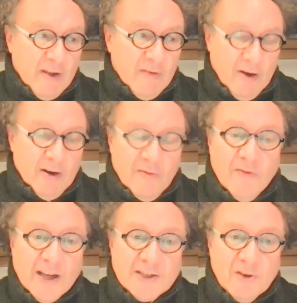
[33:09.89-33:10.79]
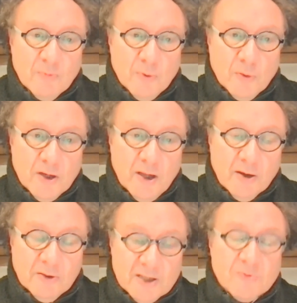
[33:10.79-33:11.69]
a viral infection on board
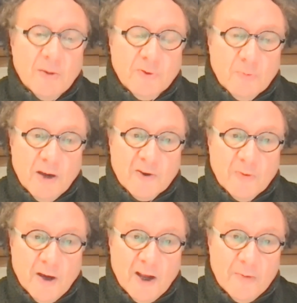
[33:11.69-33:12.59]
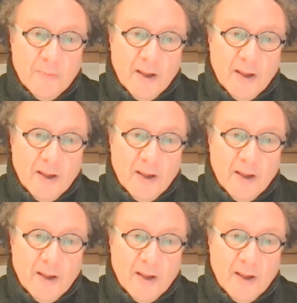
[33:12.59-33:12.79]
could disrupt your microbiome